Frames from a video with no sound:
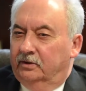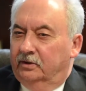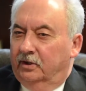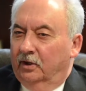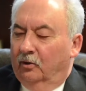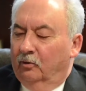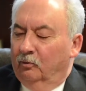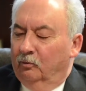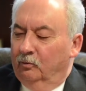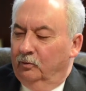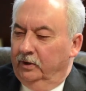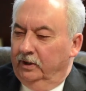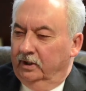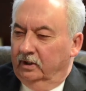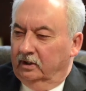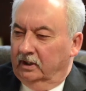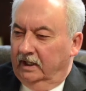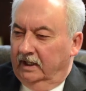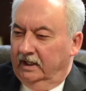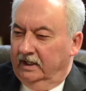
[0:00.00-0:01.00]
don't
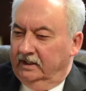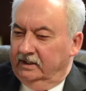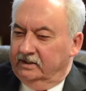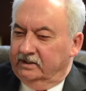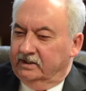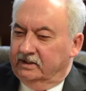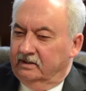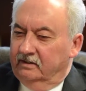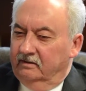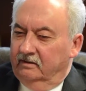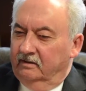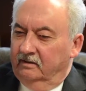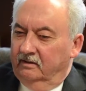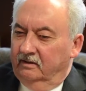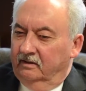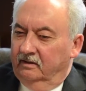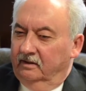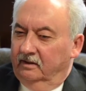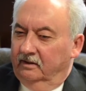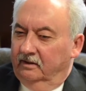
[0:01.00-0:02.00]
realize
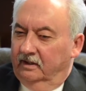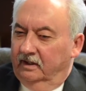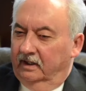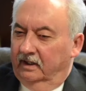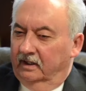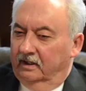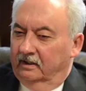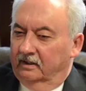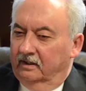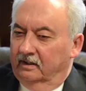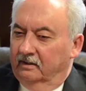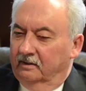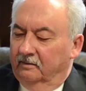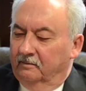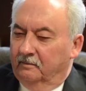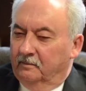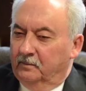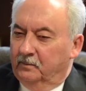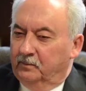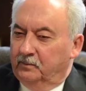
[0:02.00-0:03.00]
that
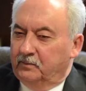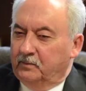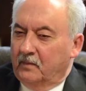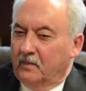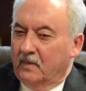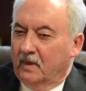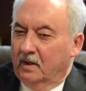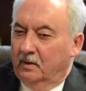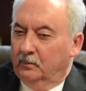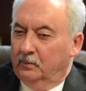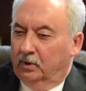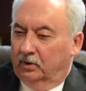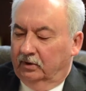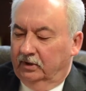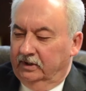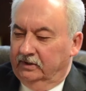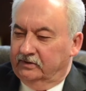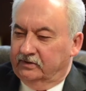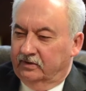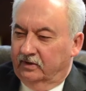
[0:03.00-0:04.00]

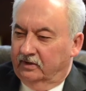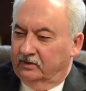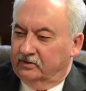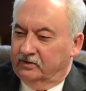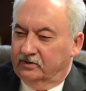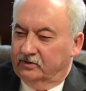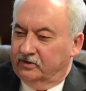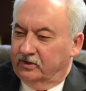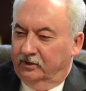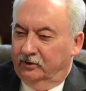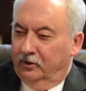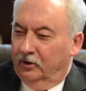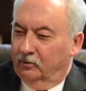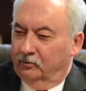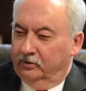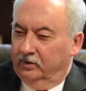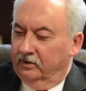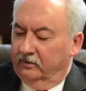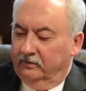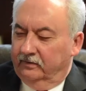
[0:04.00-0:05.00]
police officers are
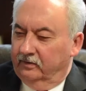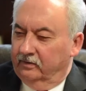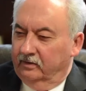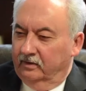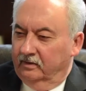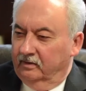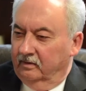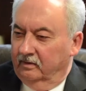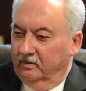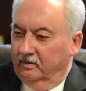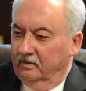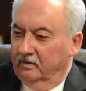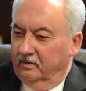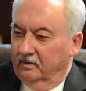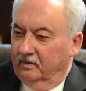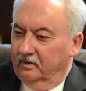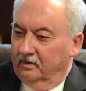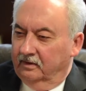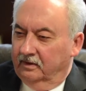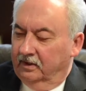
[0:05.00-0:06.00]
no different
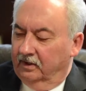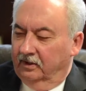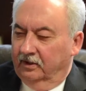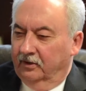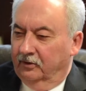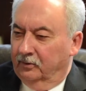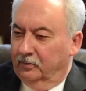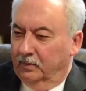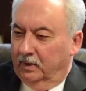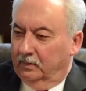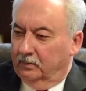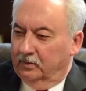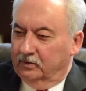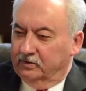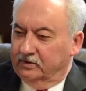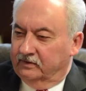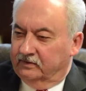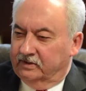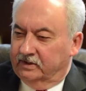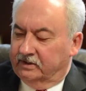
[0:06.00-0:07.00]
than other members of